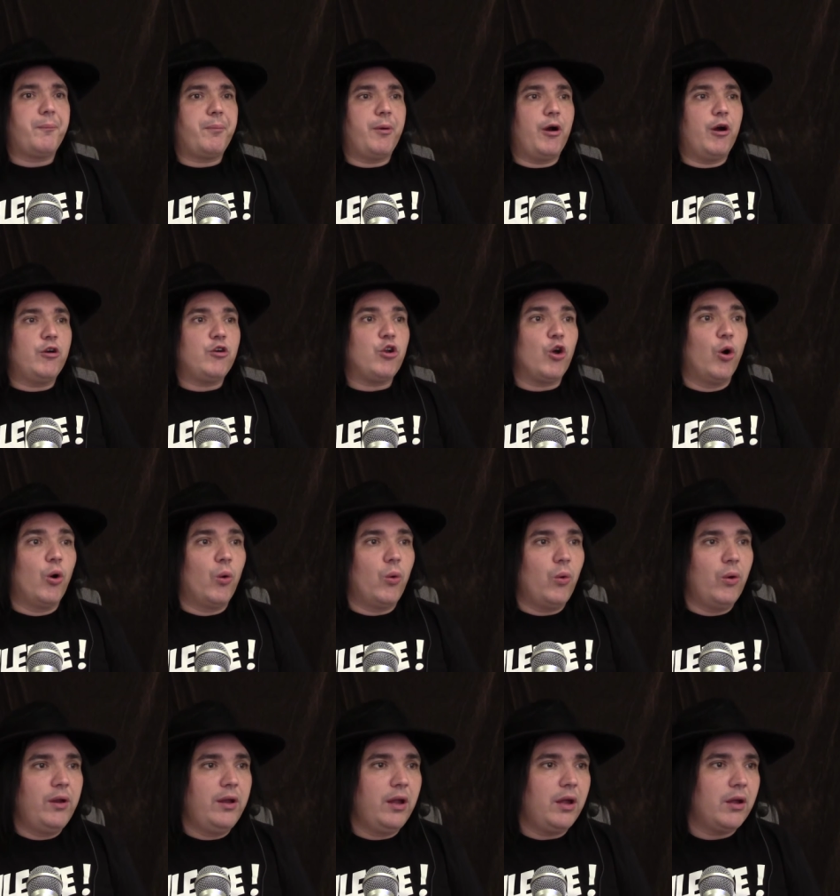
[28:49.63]

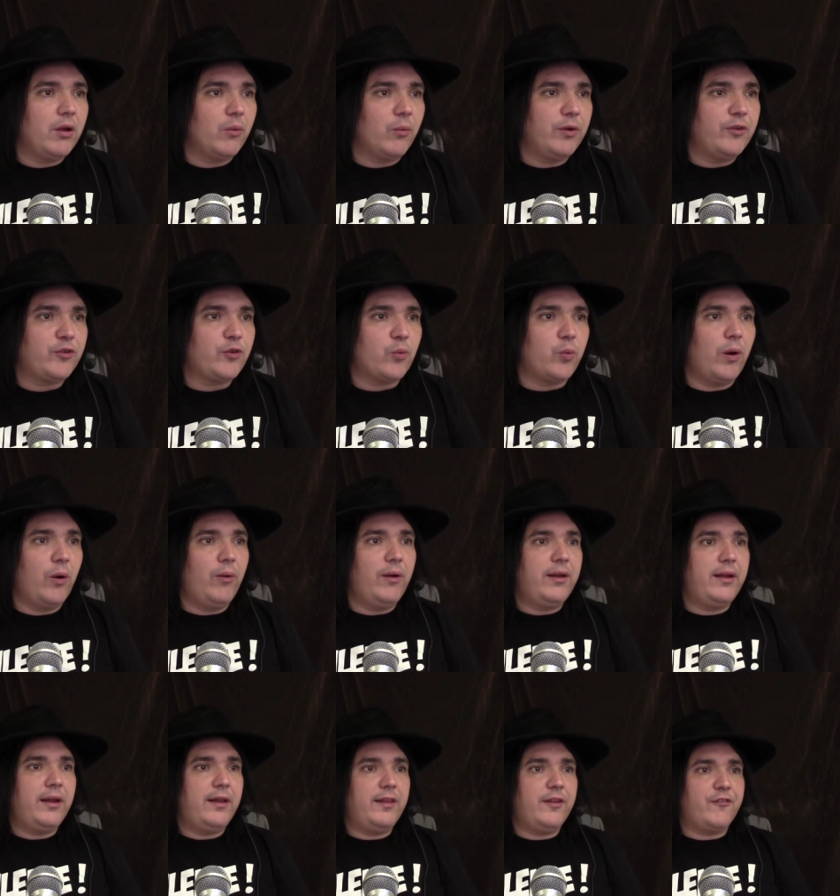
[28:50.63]
Pardone, was
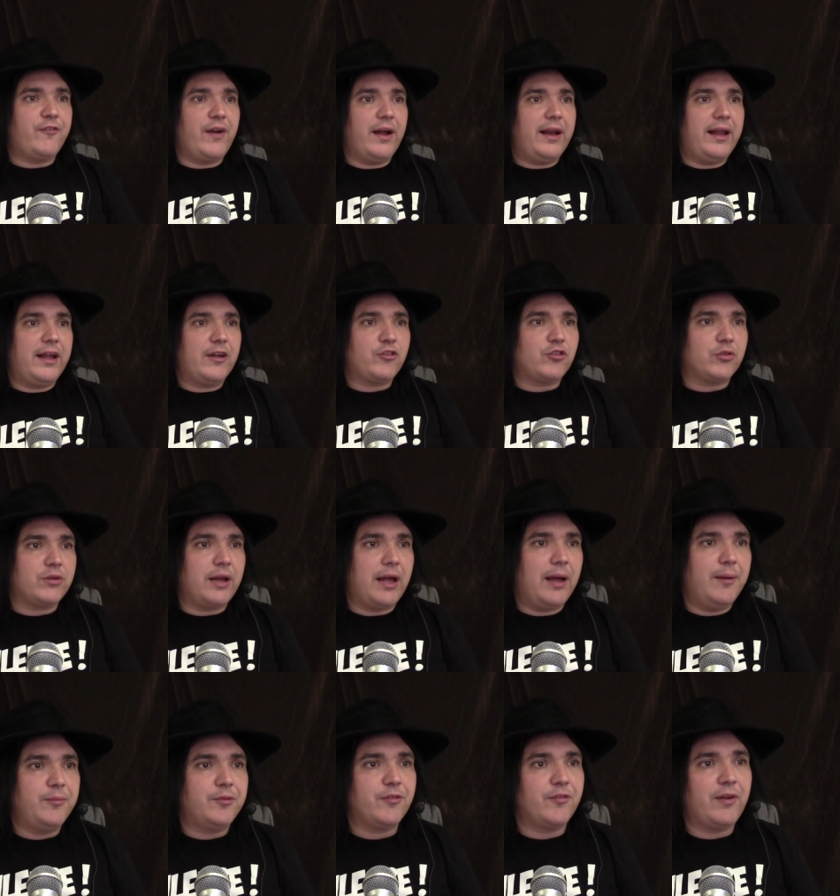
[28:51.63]
quoted in the Financial
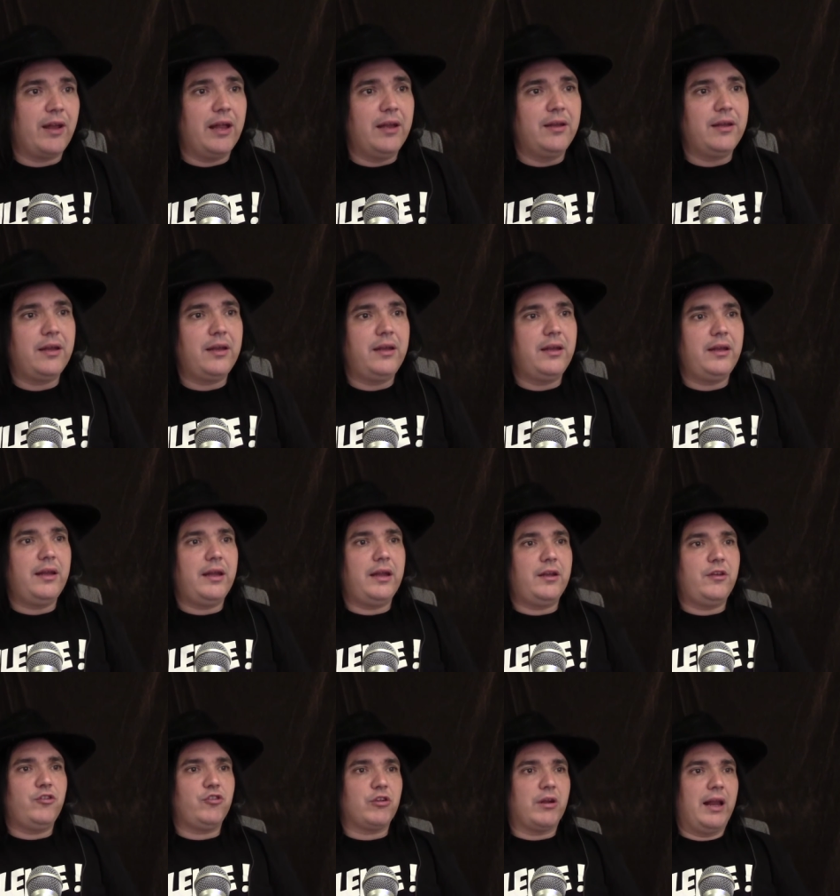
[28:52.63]
Times of London
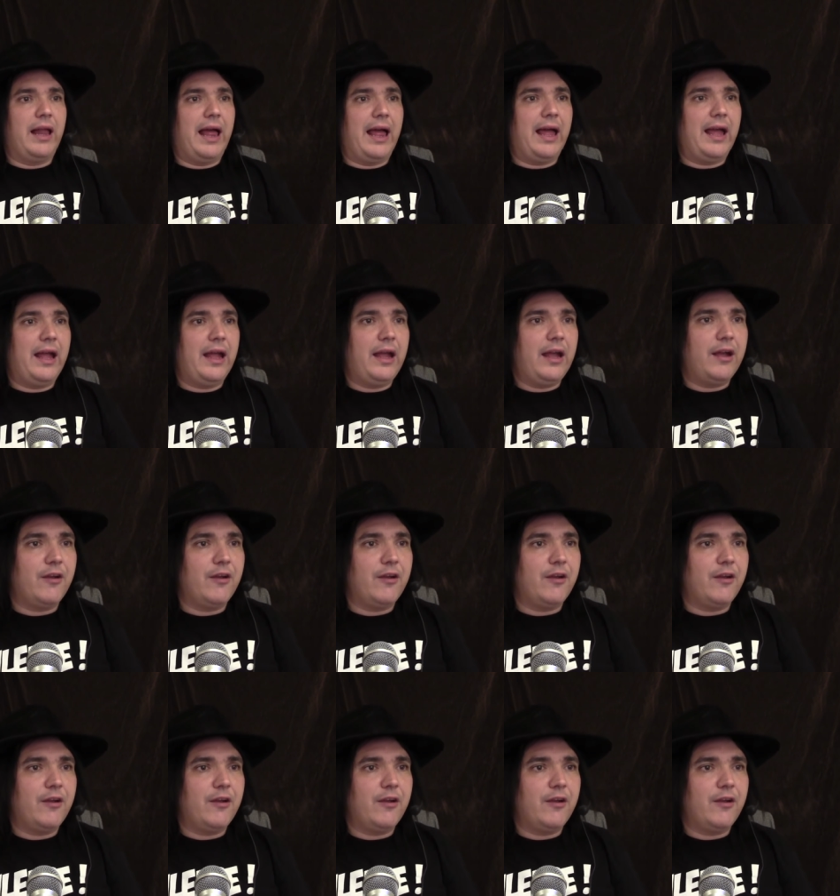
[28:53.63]
in July